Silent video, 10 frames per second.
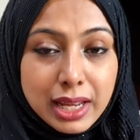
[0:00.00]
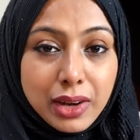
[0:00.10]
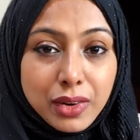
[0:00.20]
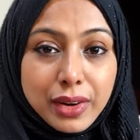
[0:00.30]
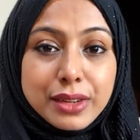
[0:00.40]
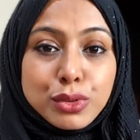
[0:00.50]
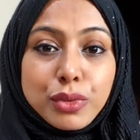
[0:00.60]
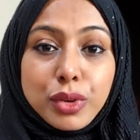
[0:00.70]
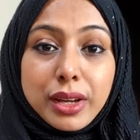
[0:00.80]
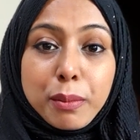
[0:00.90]
all right so if
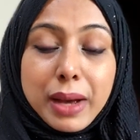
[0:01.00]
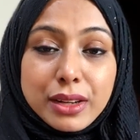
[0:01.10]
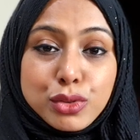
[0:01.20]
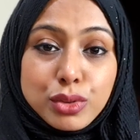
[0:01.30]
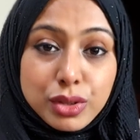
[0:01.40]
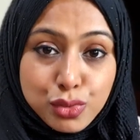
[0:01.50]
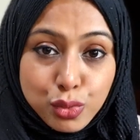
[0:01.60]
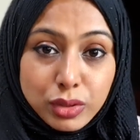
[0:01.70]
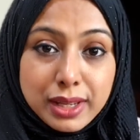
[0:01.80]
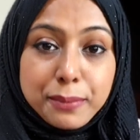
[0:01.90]
you can manage to
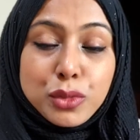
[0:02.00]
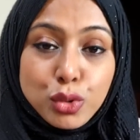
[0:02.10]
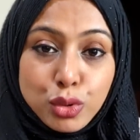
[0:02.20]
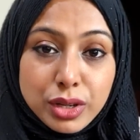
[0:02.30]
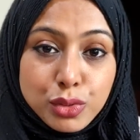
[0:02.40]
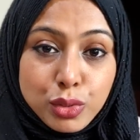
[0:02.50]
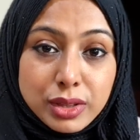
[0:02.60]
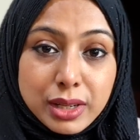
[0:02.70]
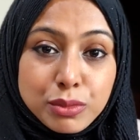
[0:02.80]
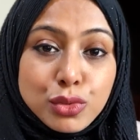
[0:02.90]
control them do control
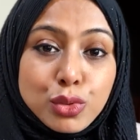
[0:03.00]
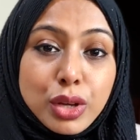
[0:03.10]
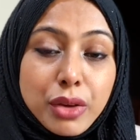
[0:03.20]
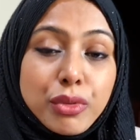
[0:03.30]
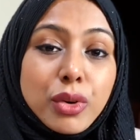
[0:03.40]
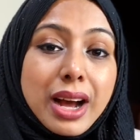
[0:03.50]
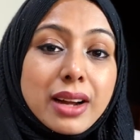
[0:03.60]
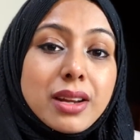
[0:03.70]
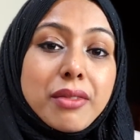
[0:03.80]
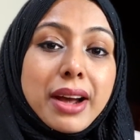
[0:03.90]
them to give your
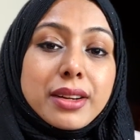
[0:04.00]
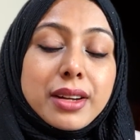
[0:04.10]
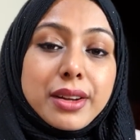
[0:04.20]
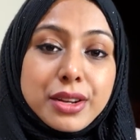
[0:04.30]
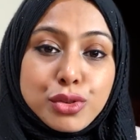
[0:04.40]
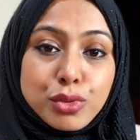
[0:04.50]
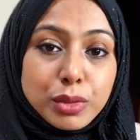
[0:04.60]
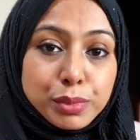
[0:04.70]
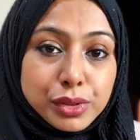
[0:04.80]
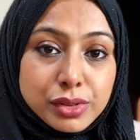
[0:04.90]
undivided attention to the
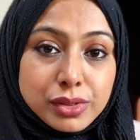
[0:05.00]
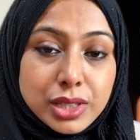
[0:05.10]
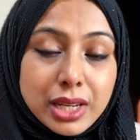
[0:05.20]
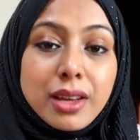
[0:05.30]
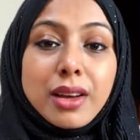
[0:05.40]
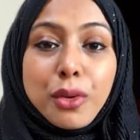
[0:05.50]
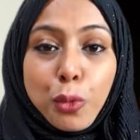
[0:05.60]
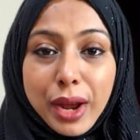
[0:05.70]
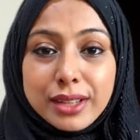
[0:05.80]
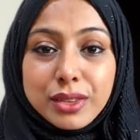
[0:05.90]
person sitting
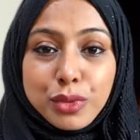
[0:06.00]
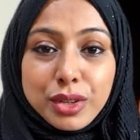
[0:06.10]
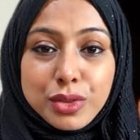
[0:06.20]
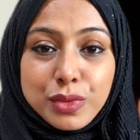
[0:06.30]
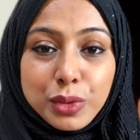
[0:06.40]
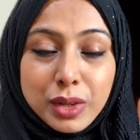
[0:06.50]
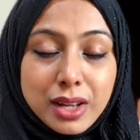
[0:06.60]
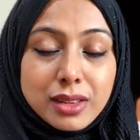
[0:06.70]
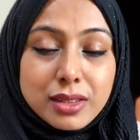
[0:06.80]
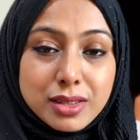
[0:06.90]
right in front of you
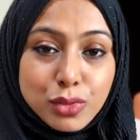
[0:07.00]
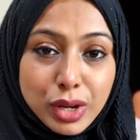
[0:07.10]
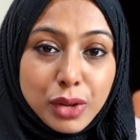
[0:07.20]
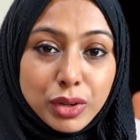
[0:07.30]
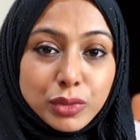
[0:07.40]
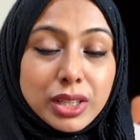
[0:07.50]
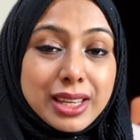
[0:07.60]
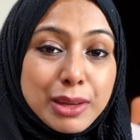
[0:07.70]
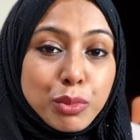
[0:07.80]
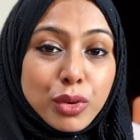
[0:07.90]
this is really one of the
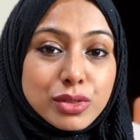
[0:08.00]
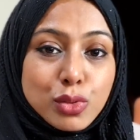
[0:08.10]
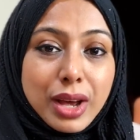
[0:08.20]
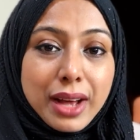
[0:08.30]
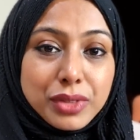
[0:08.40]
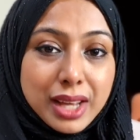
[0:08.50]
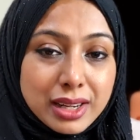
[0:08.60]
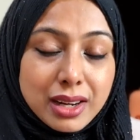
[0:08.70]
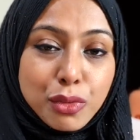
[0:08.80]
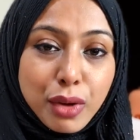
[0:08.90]
key points to have that
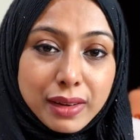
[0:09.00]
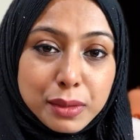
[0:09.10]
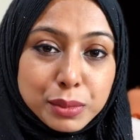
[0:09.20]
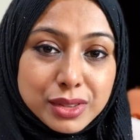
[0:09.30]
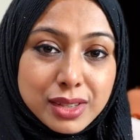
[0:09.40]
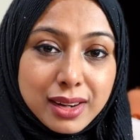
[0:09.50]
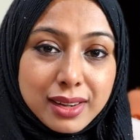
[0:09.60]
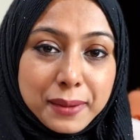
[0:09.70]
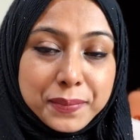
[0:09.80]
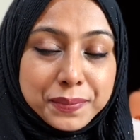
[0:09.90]
attractive
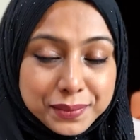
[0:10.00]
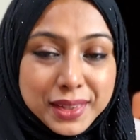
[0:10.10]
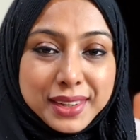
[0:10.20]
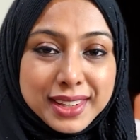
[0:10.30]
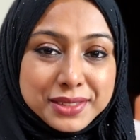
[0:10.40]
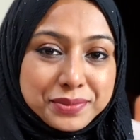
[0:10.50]
personality okay